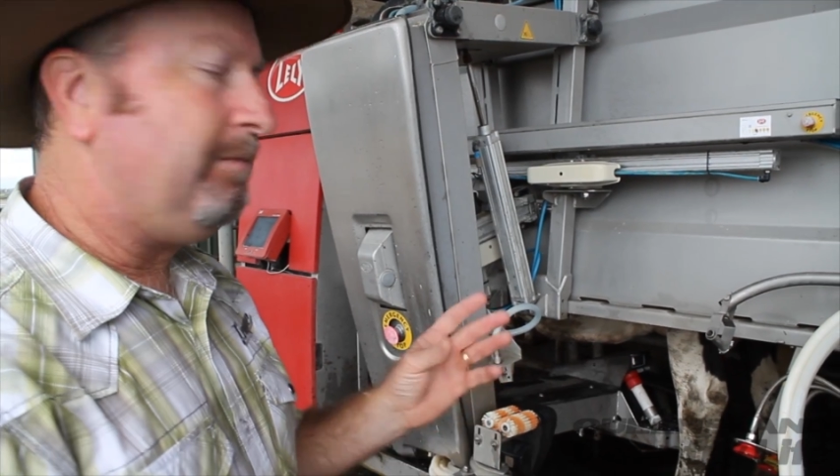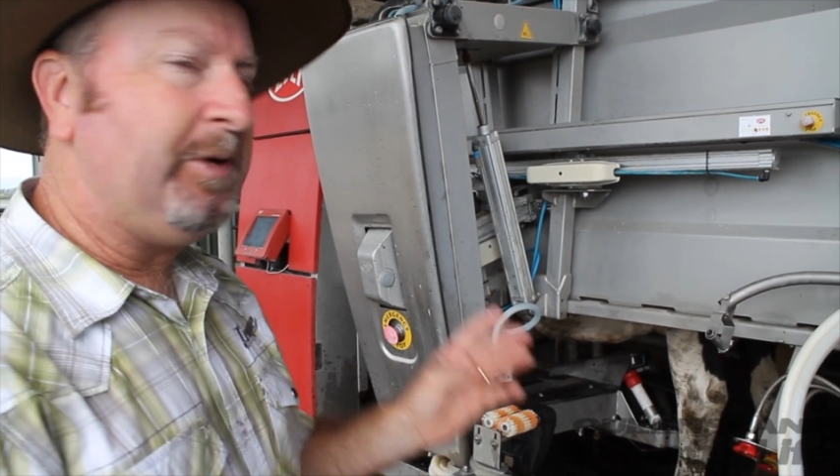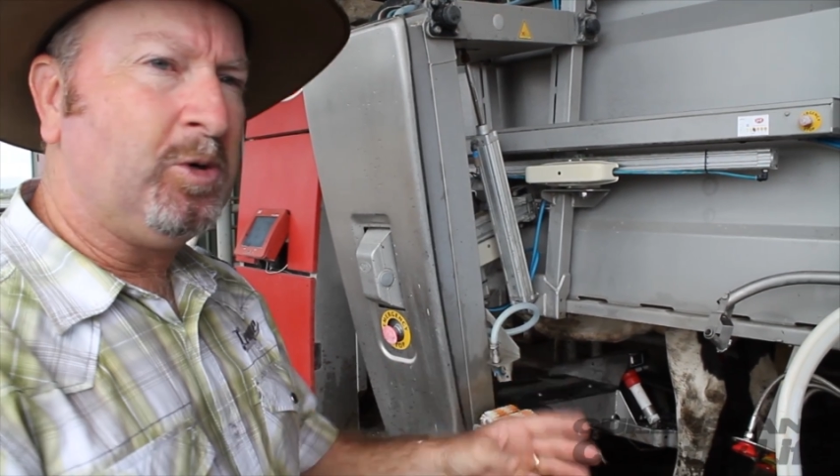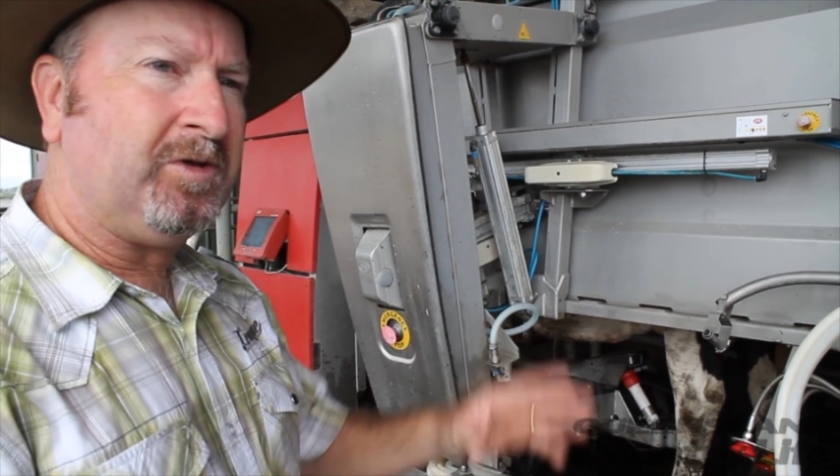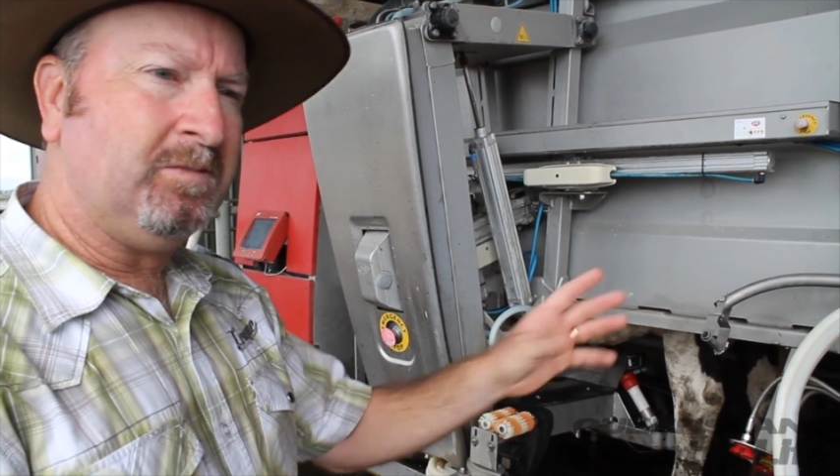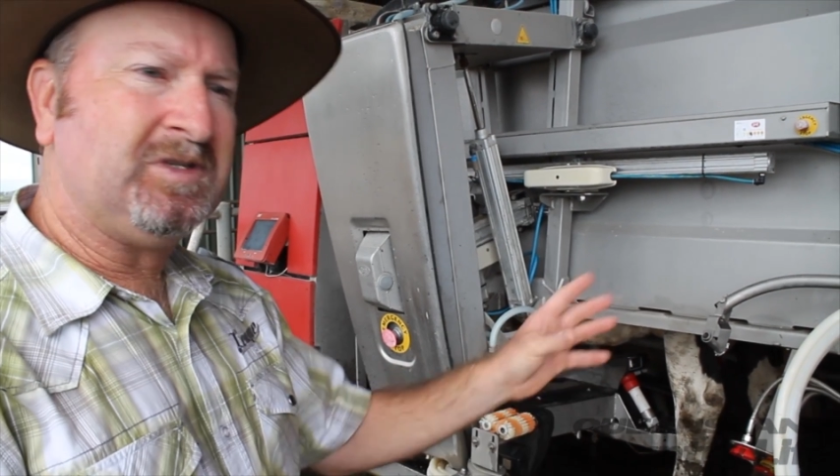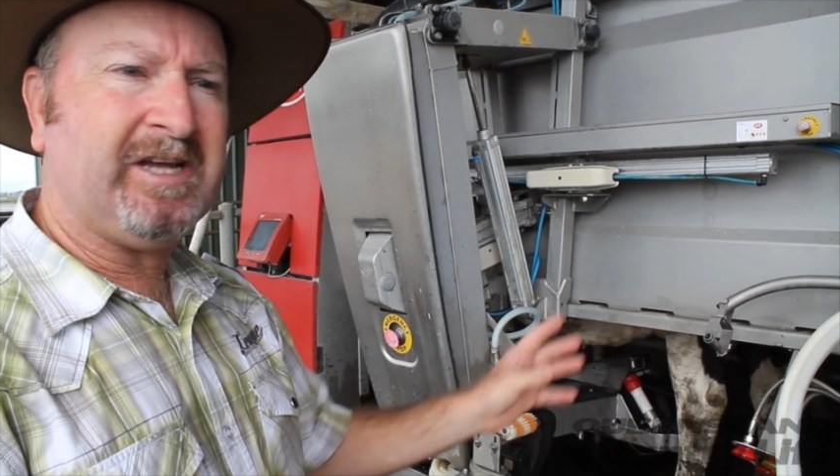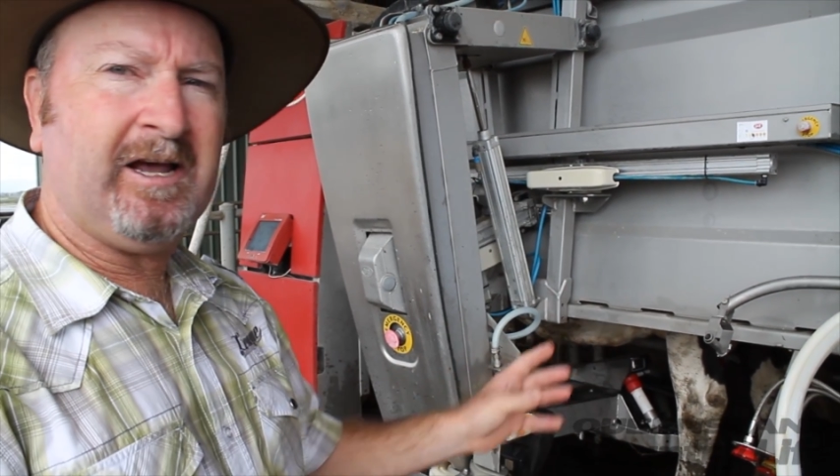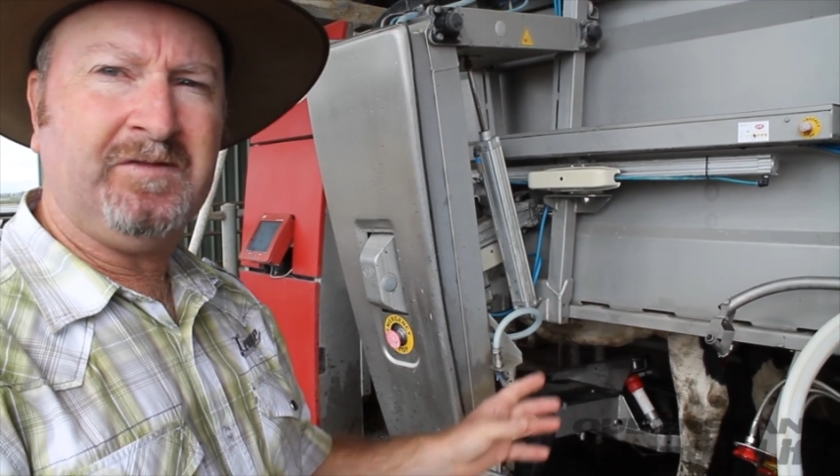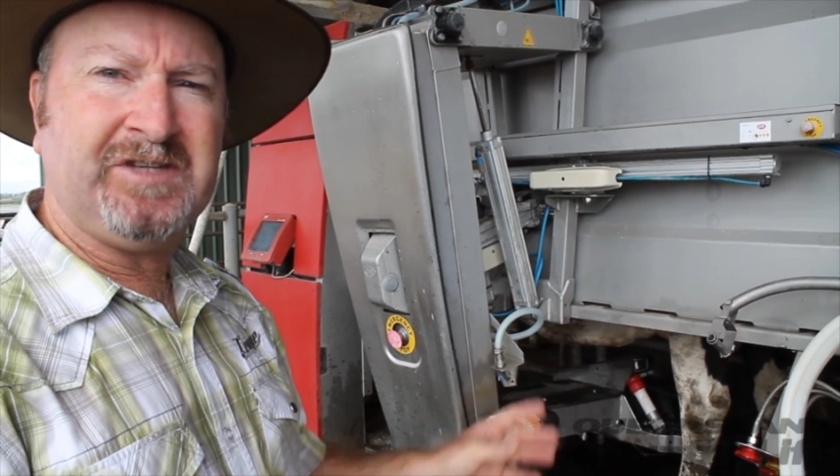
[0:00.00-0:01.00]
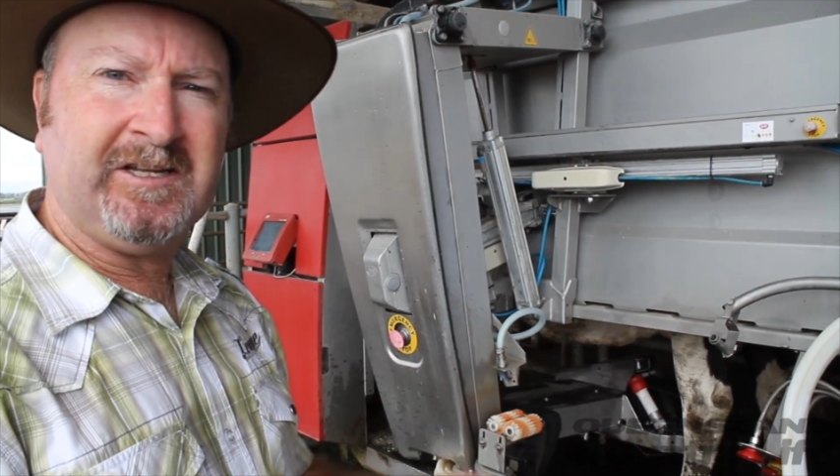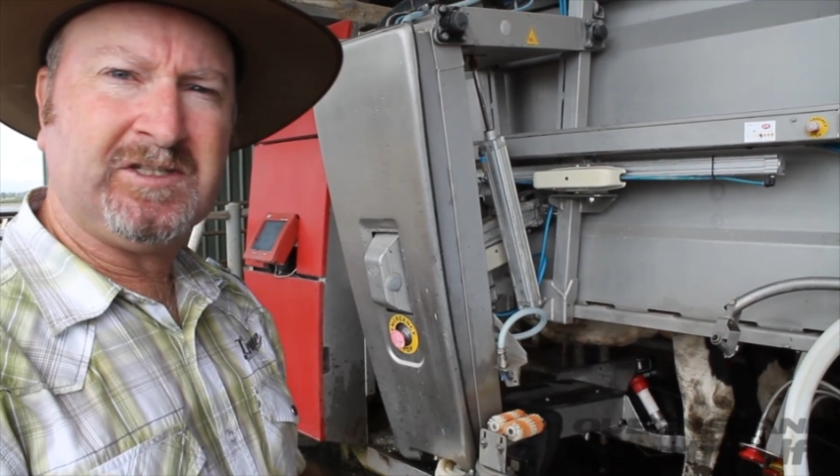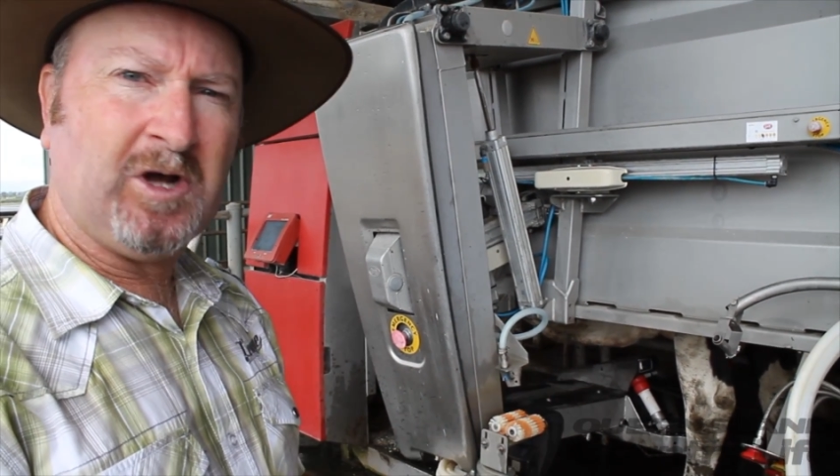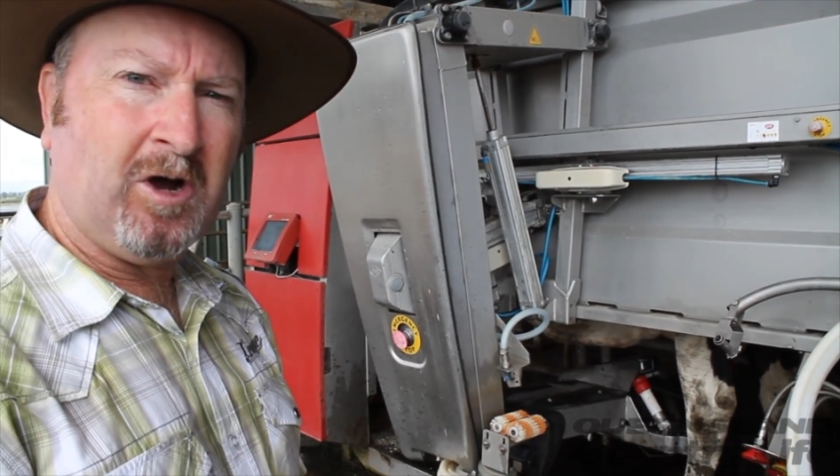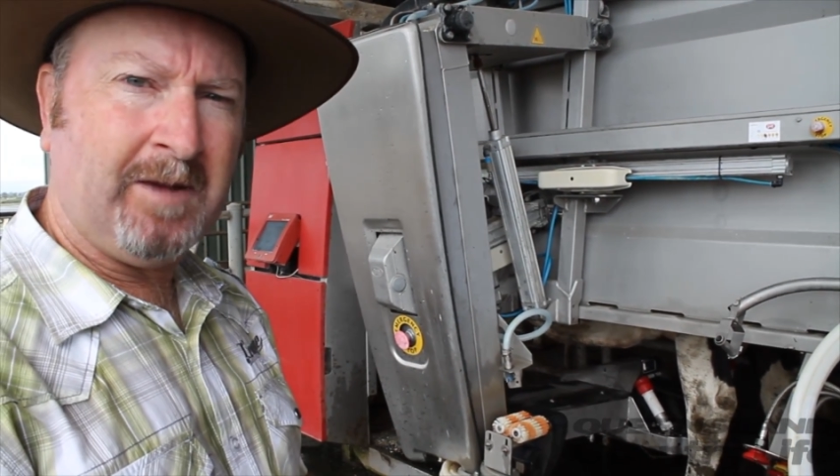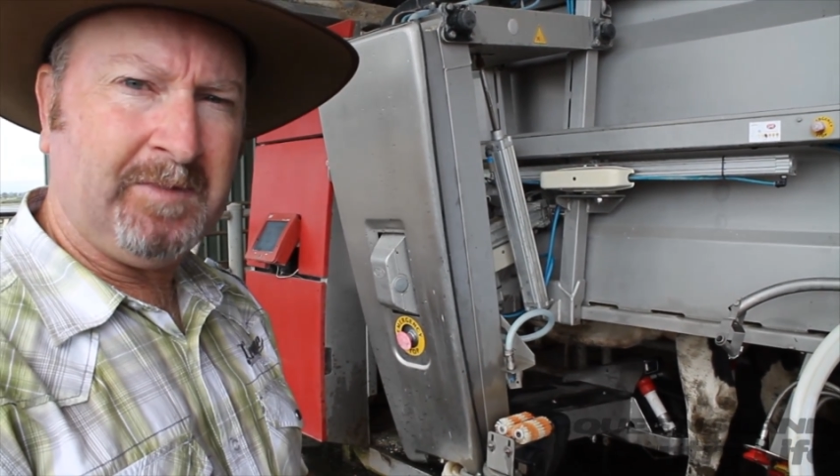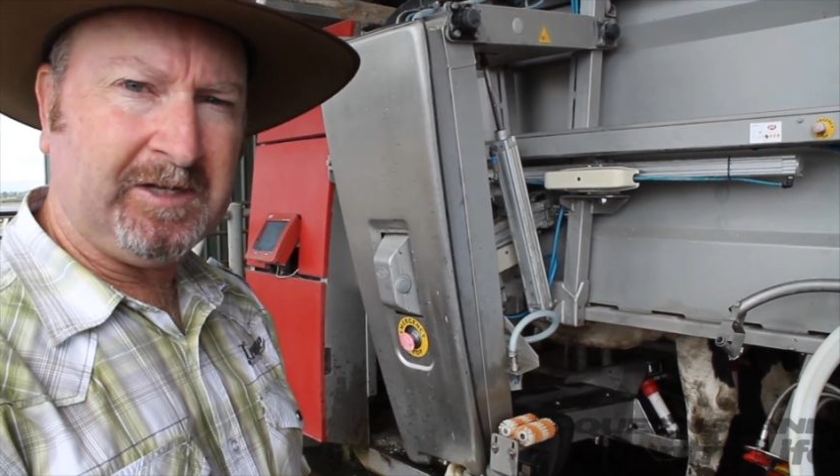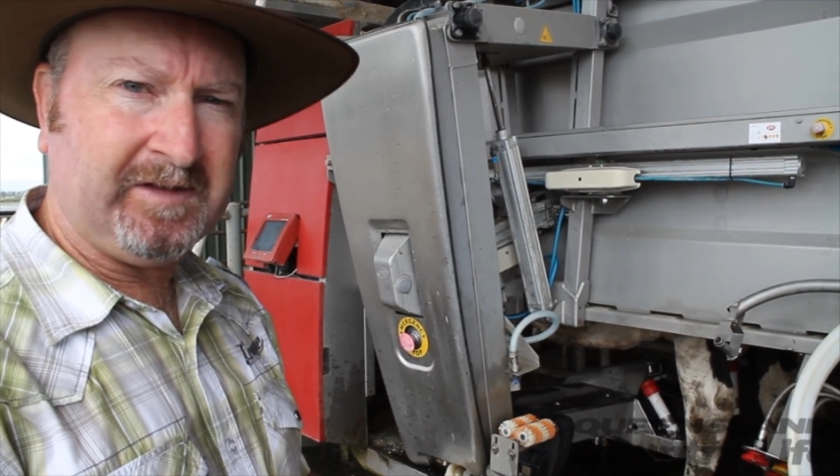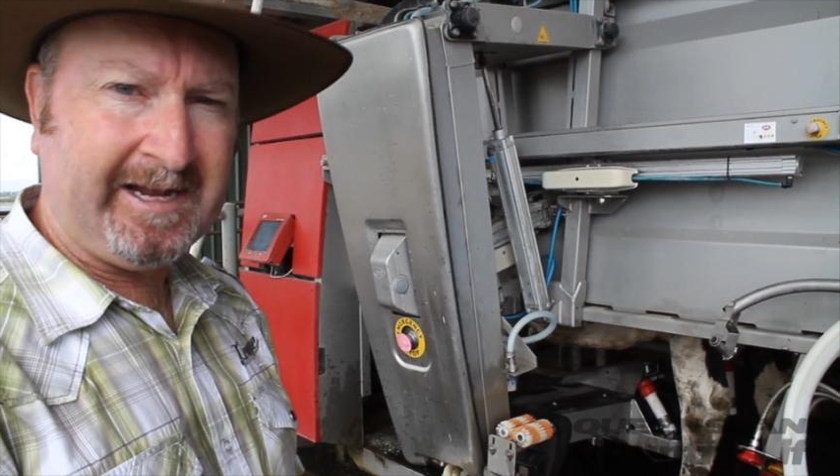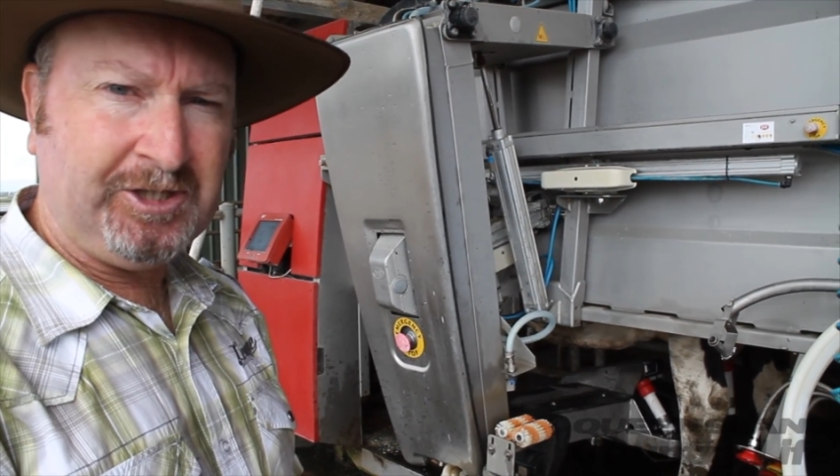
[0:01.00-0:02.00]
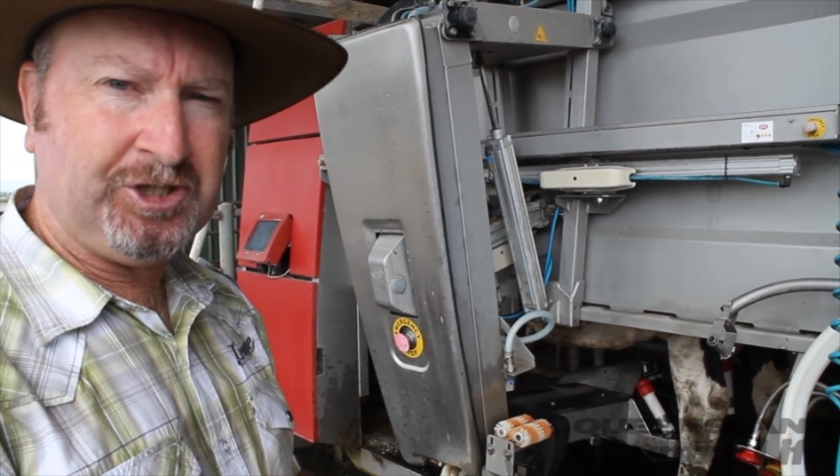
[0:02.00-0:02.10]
milk themselves at a time that they